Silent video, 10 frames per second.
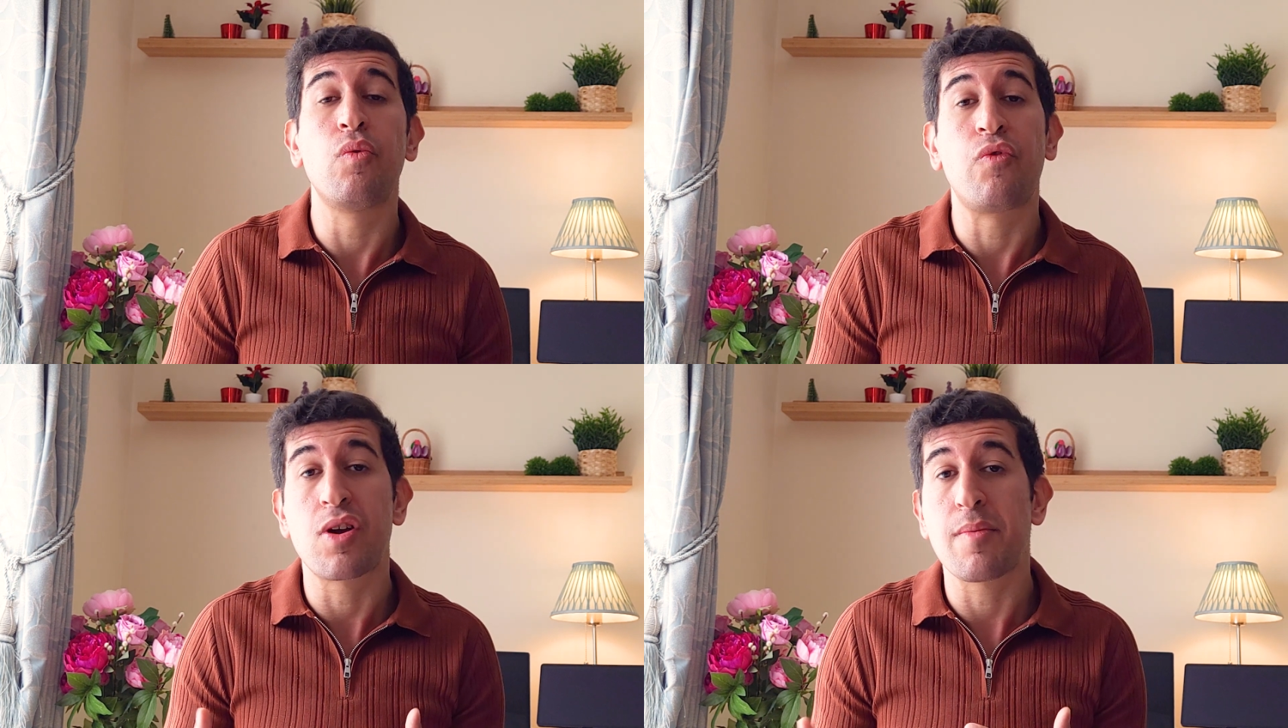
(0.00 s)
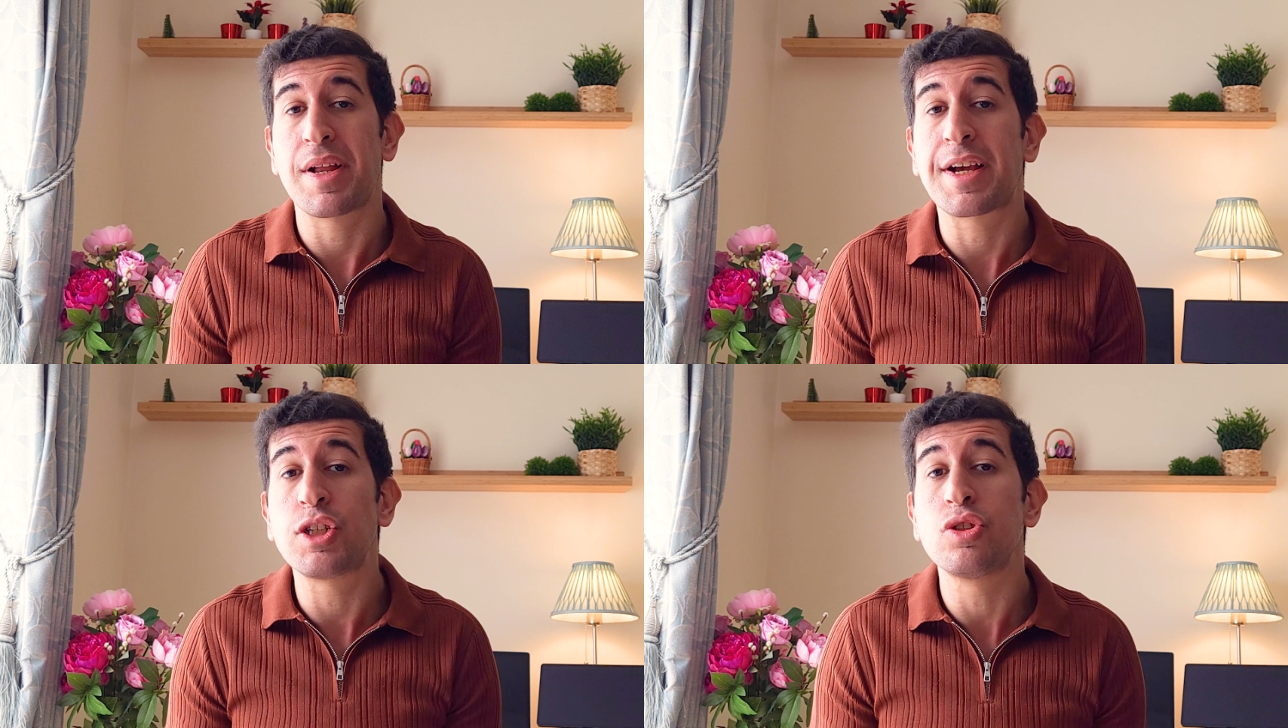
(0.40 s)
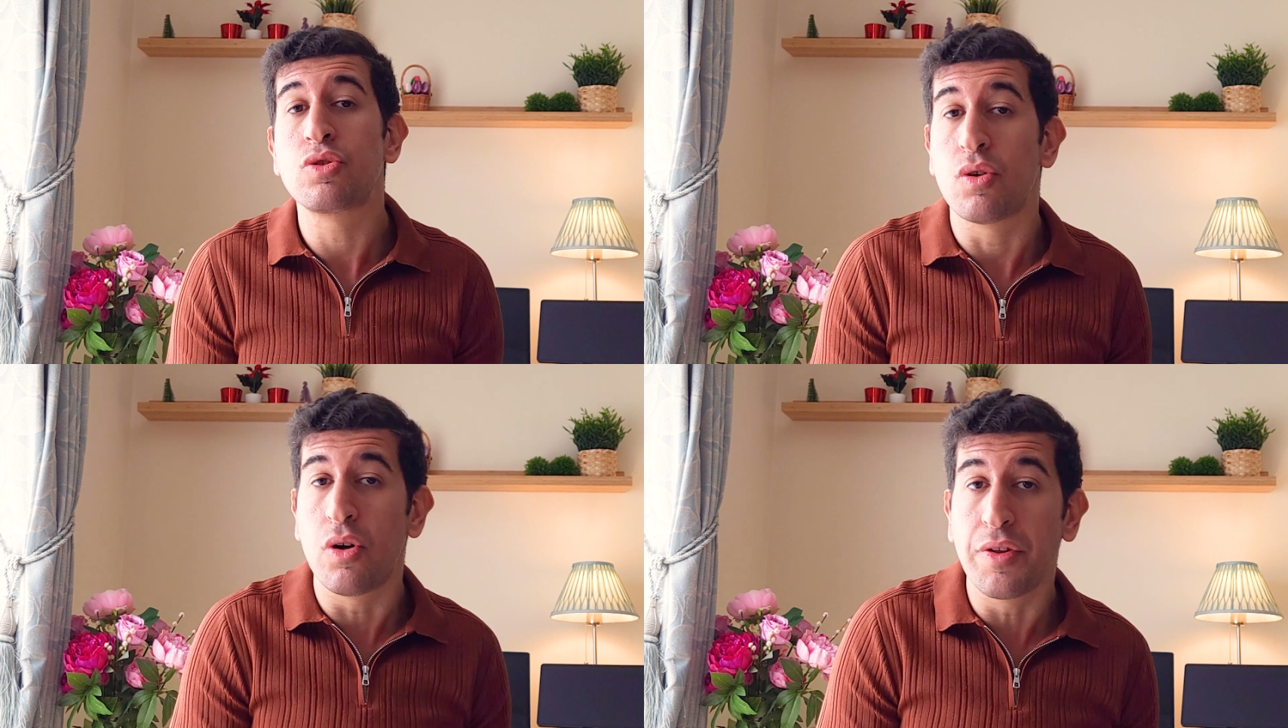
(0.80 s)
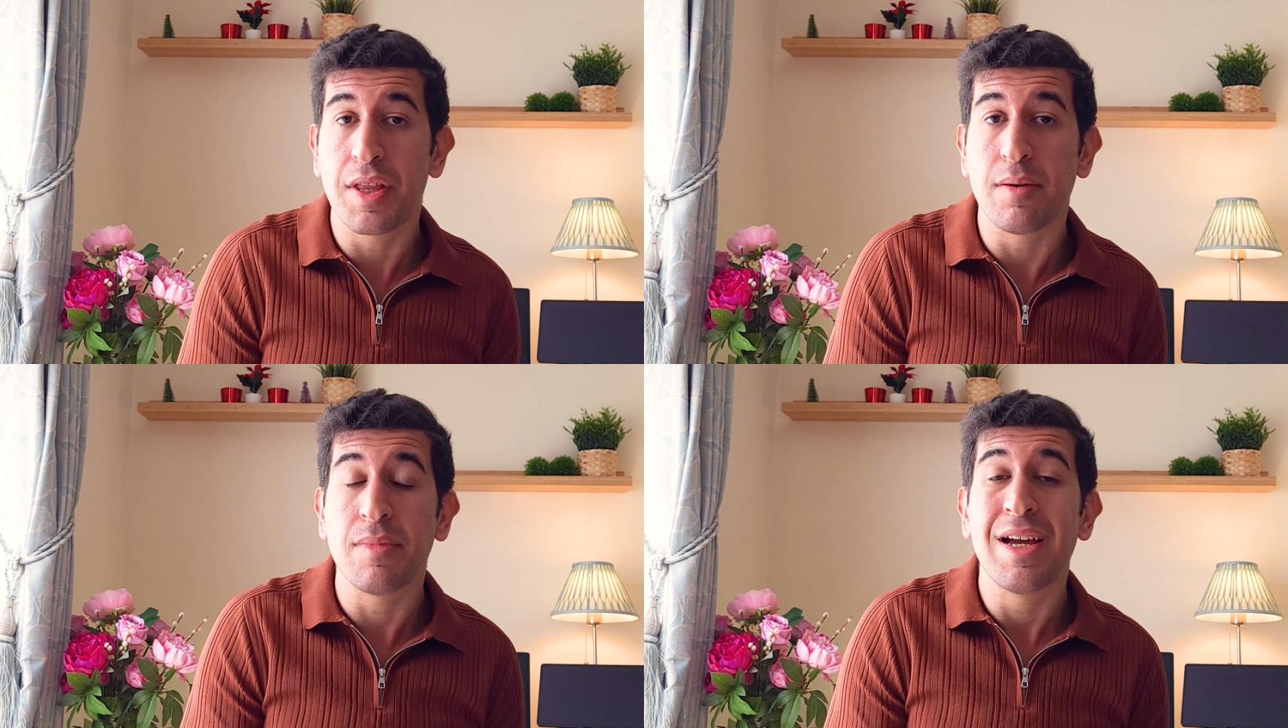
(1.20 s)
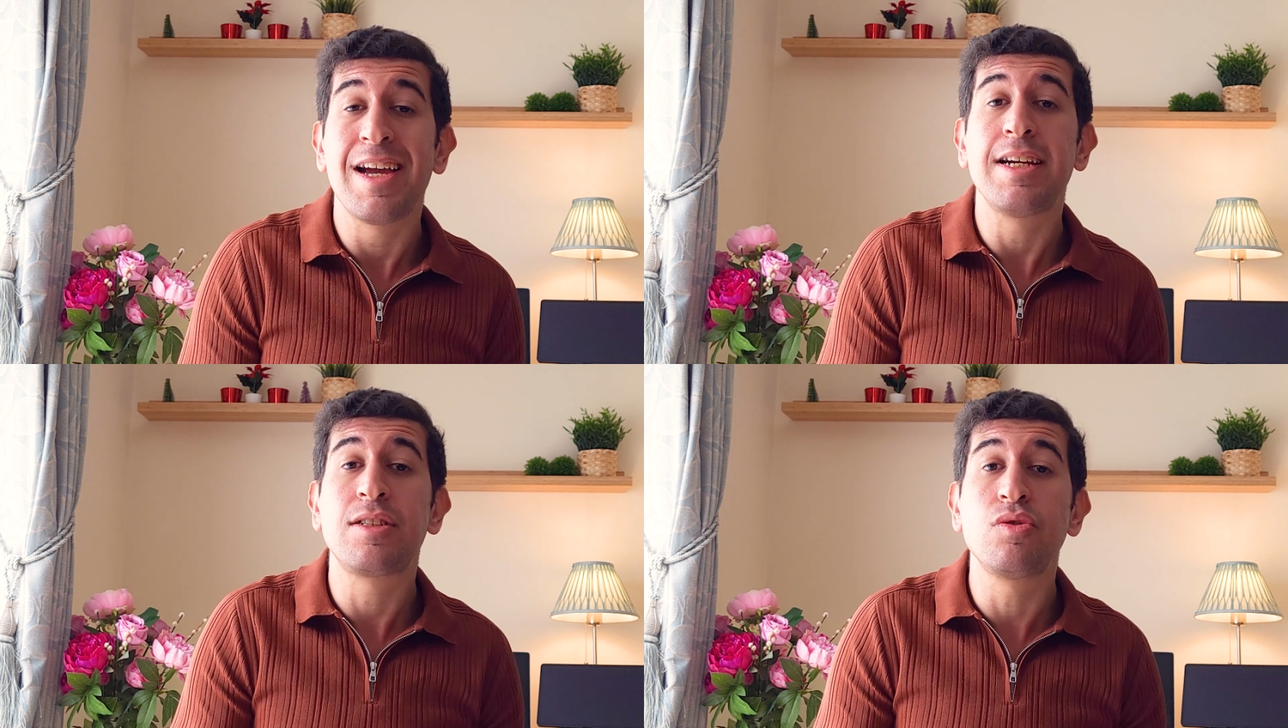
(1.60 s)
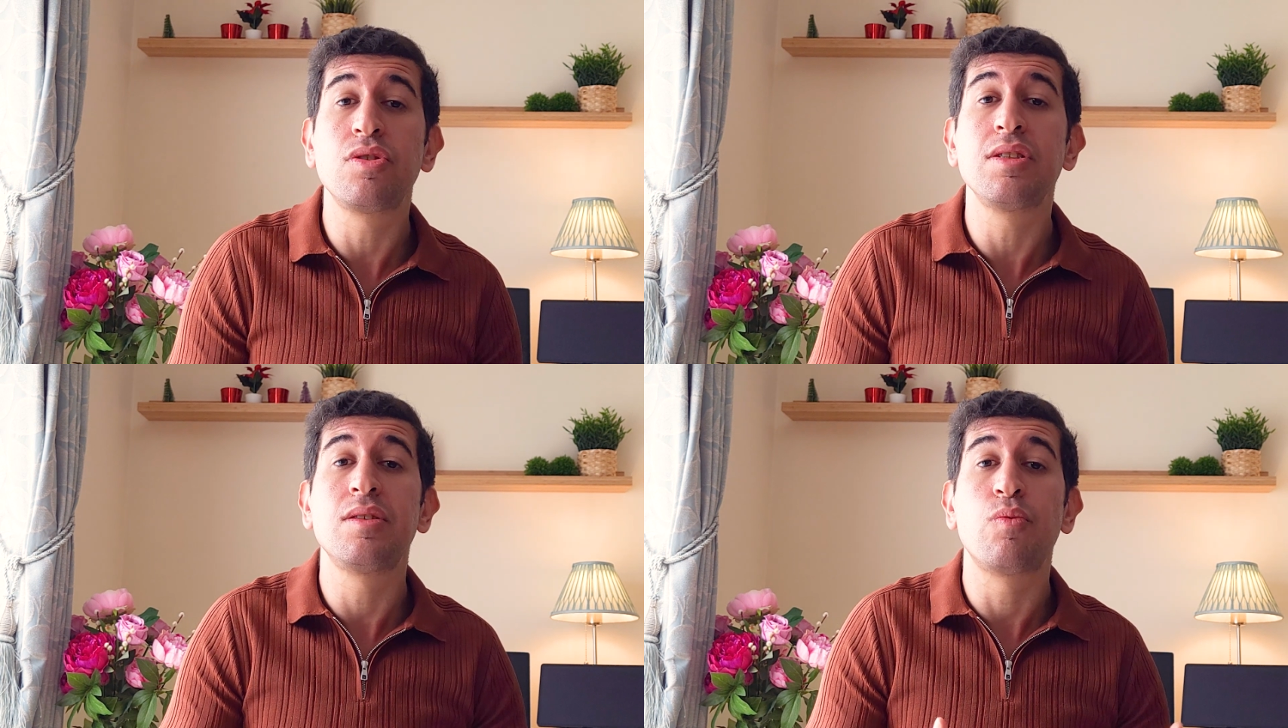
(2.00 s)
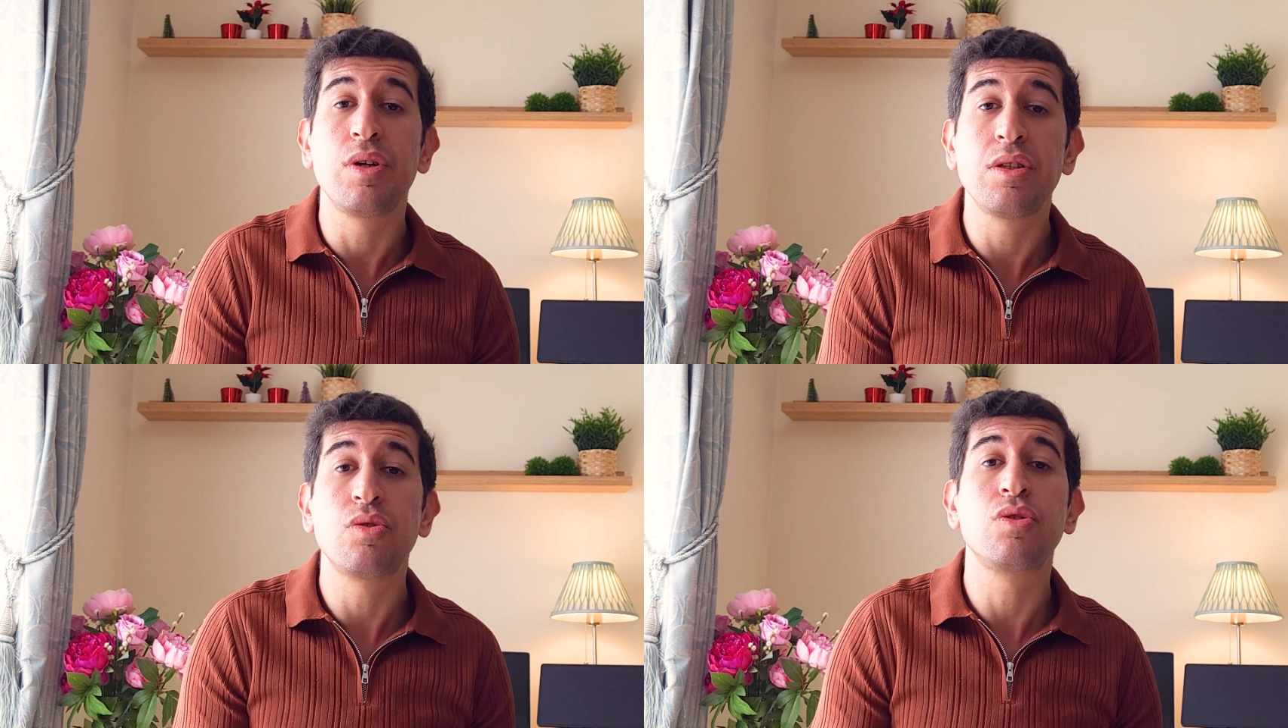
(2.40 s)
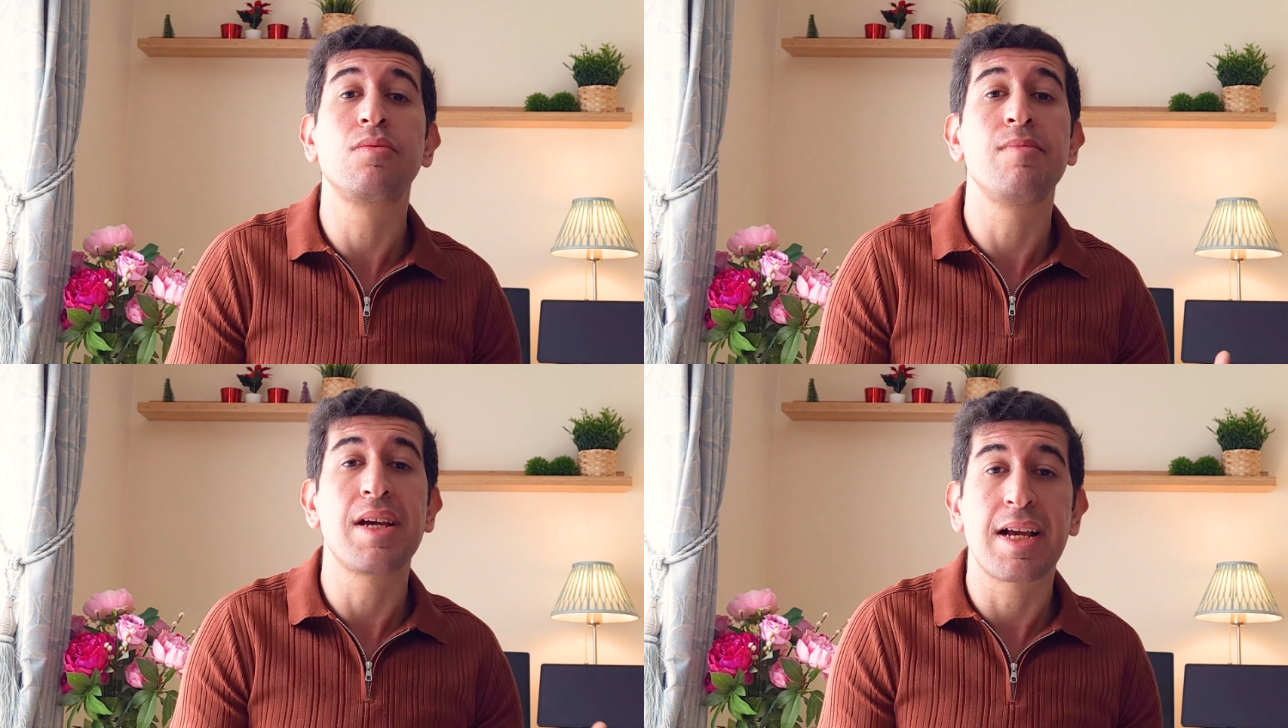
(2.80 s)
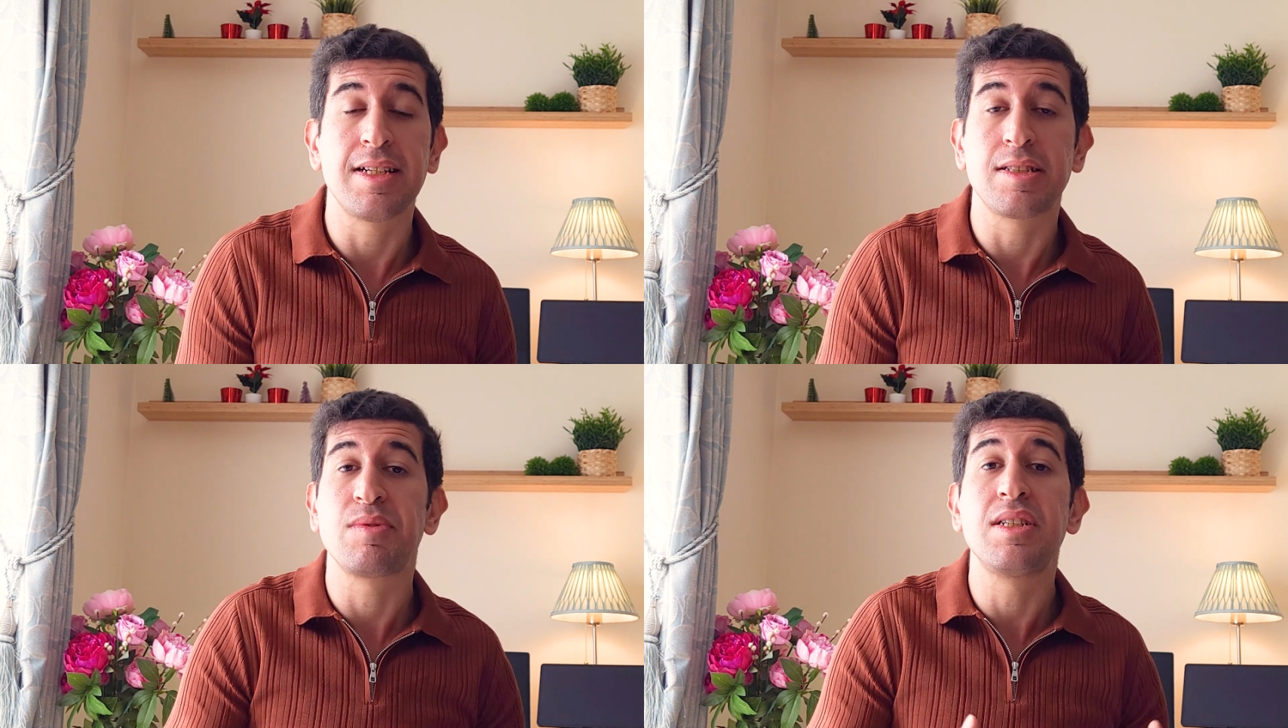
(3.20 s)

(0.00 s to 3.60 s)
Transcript: for application to load them, it uses the Windows mechanism.